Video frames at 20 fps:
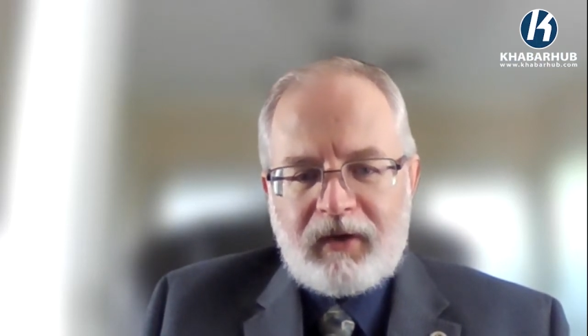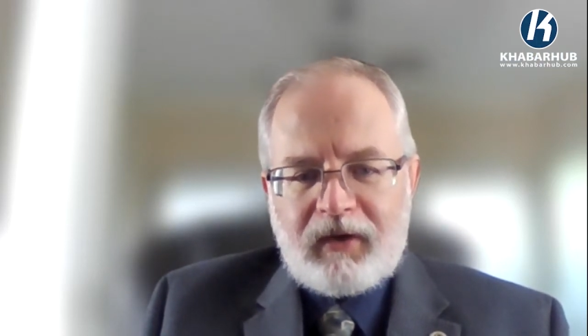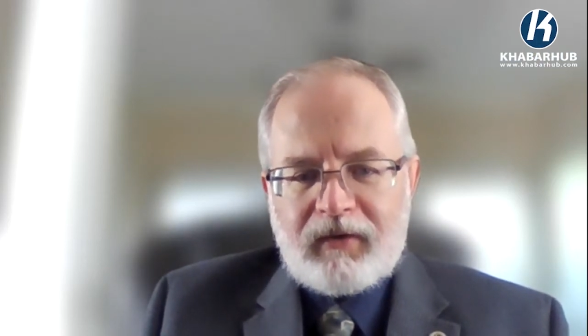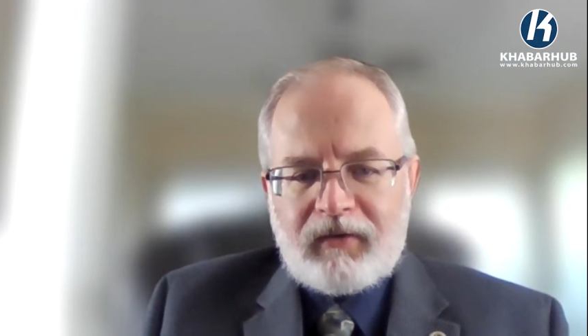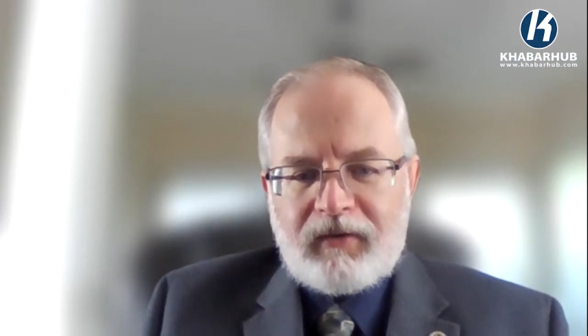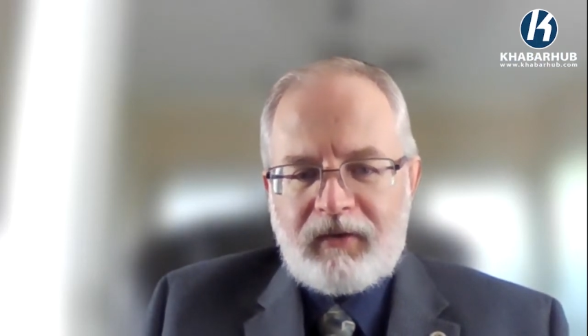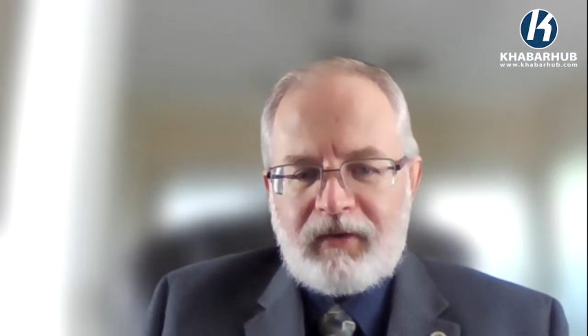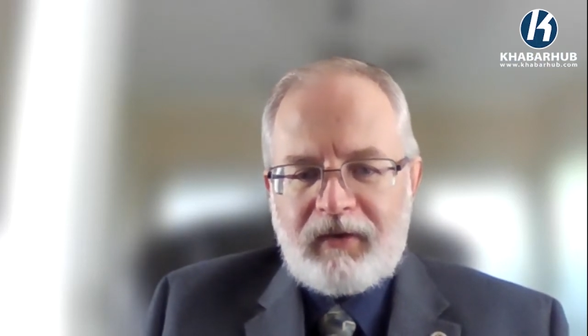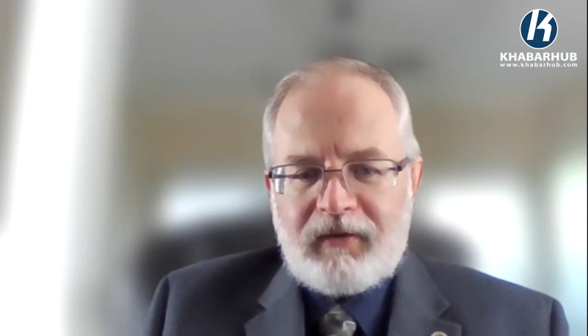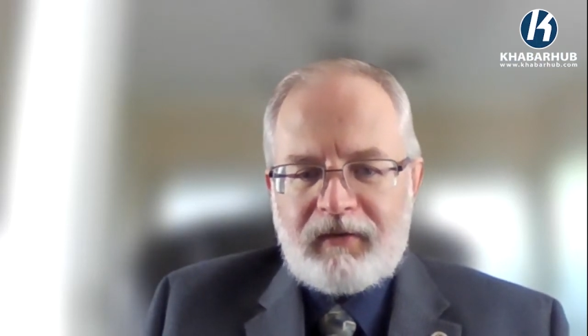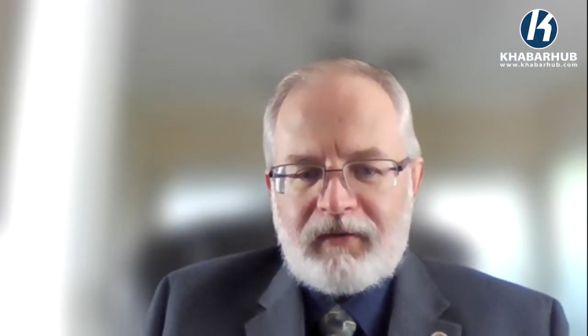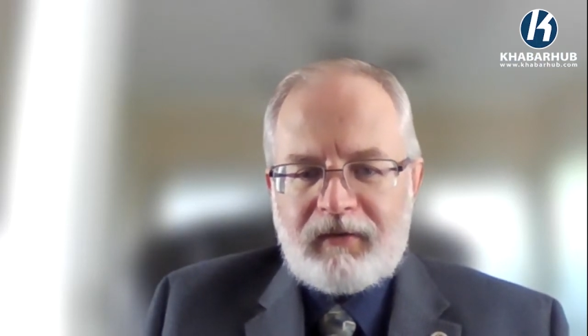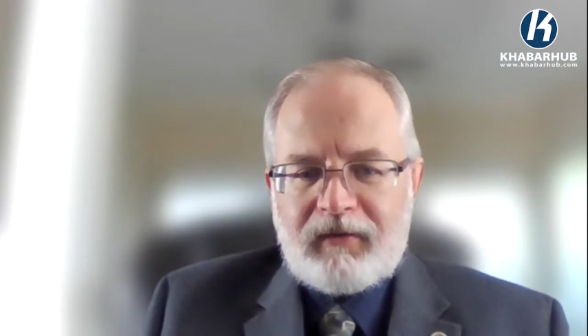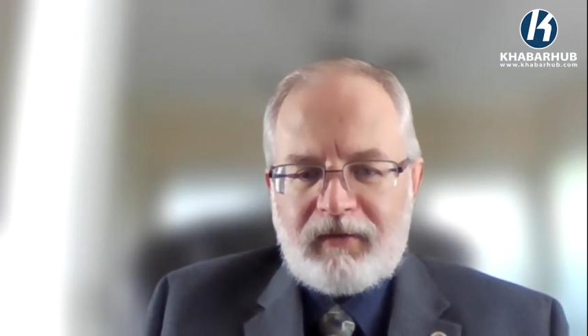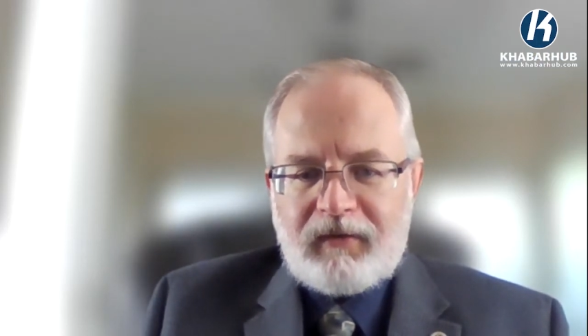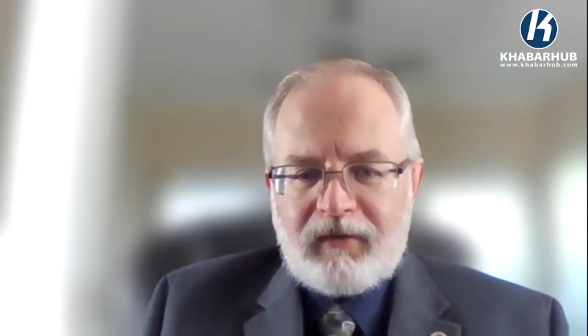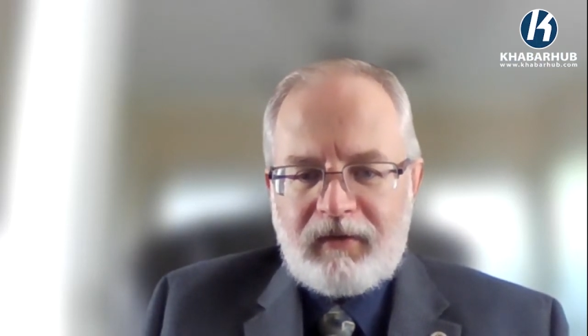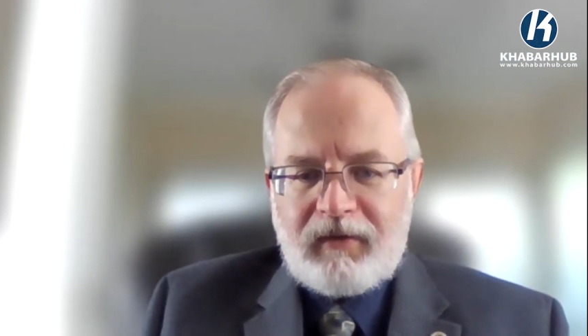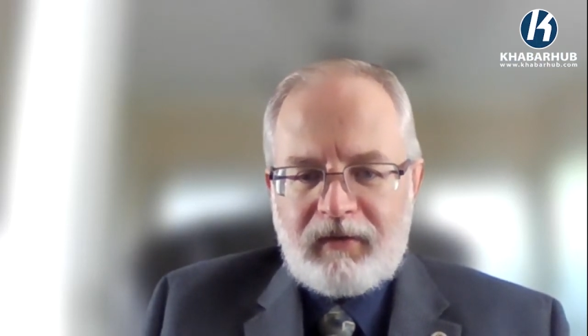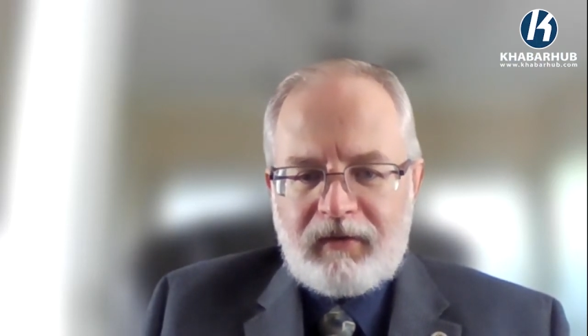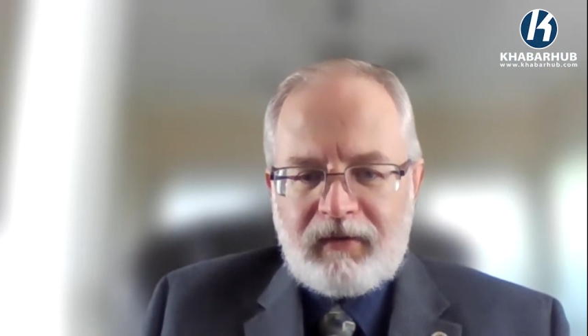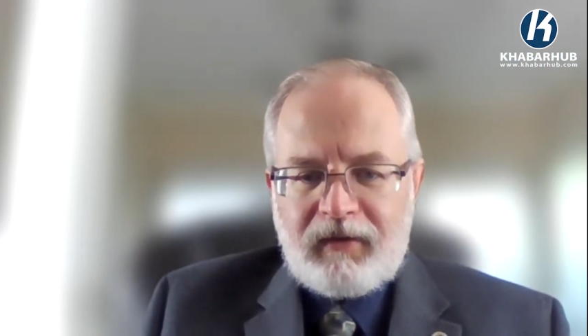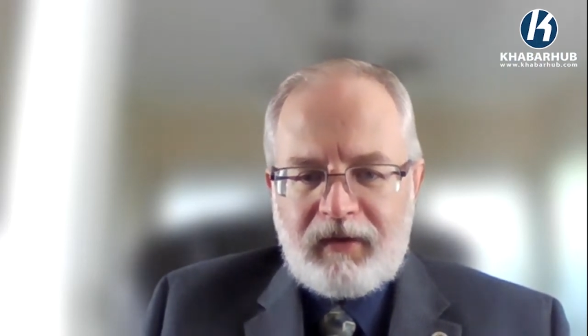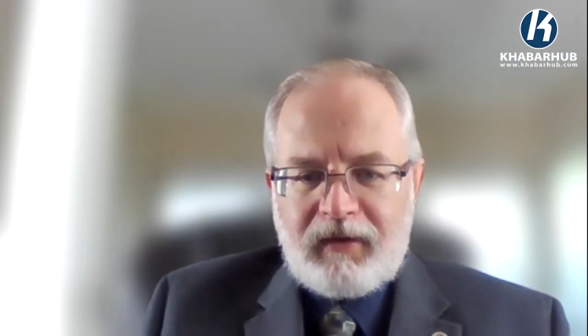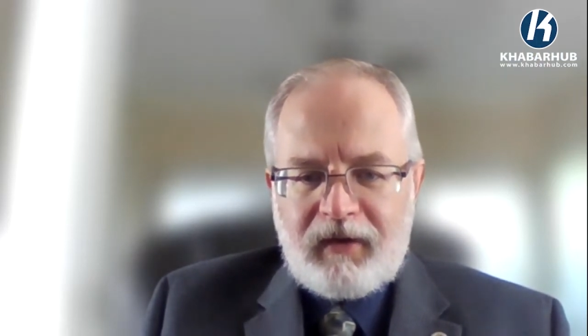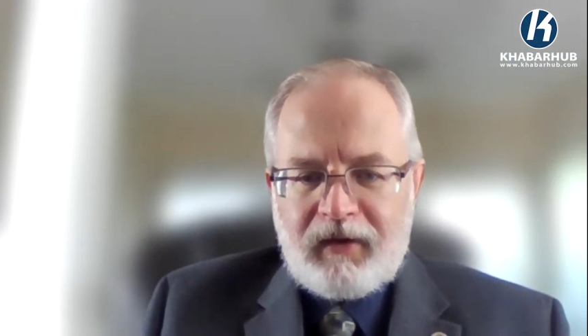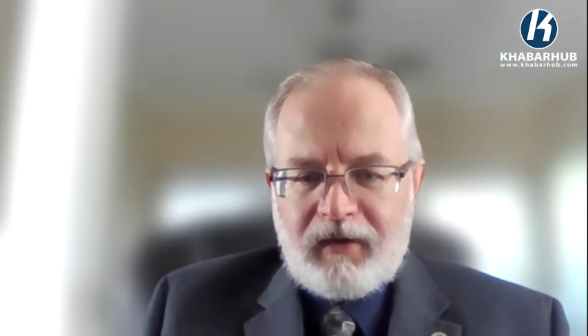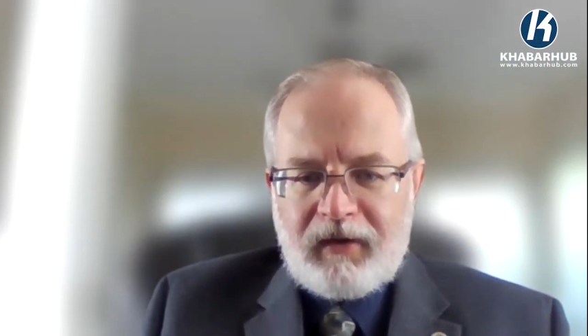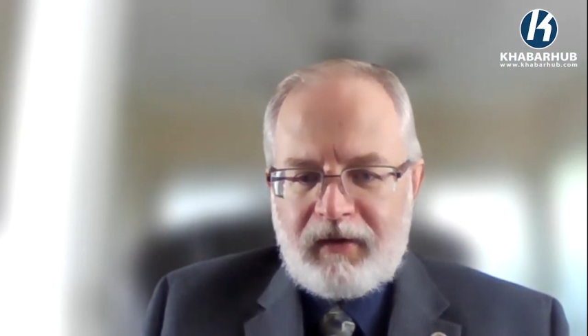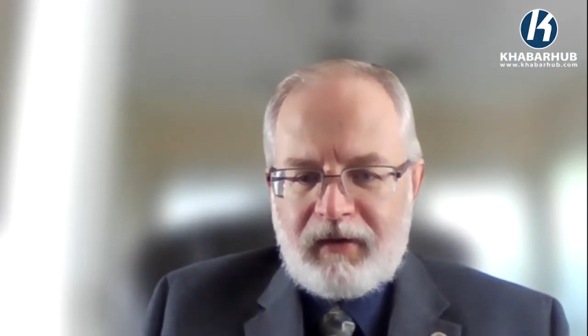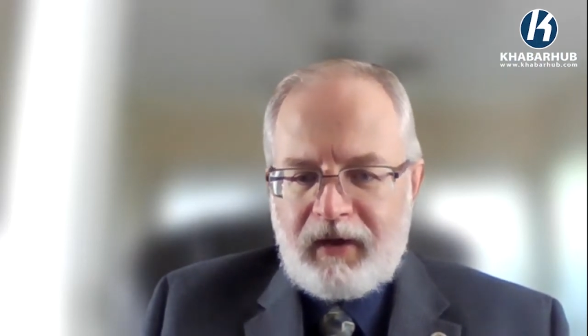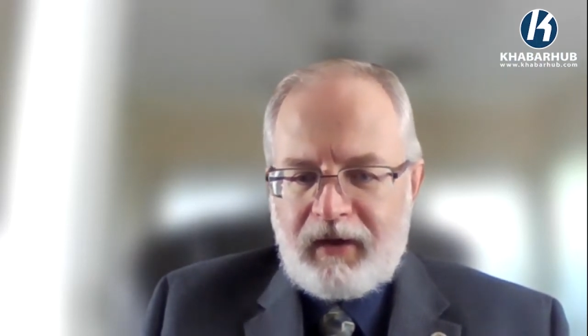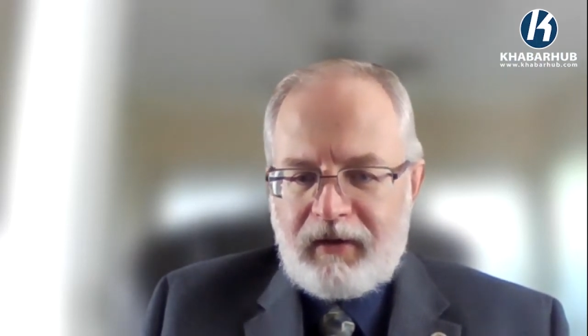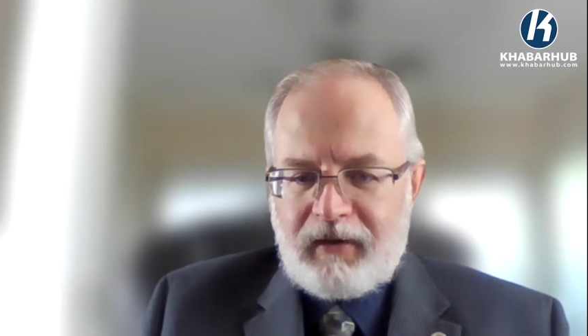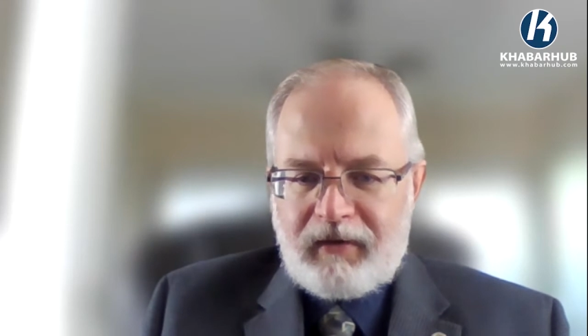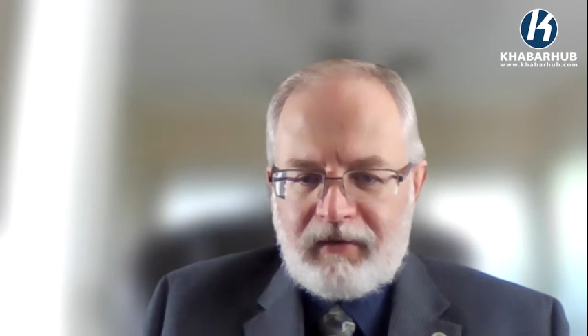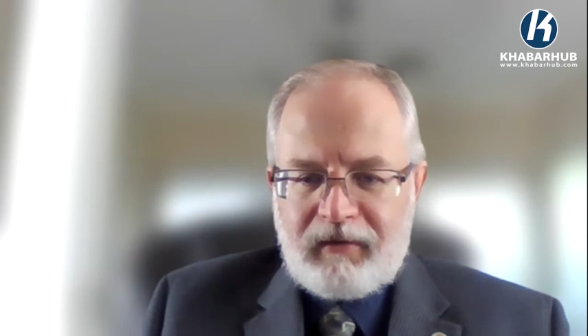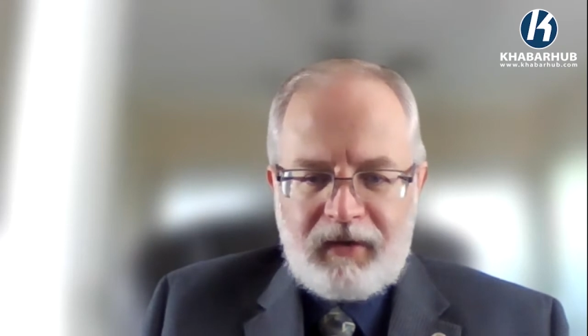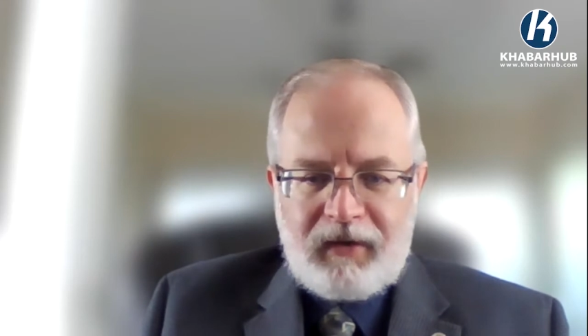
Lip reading: countries, and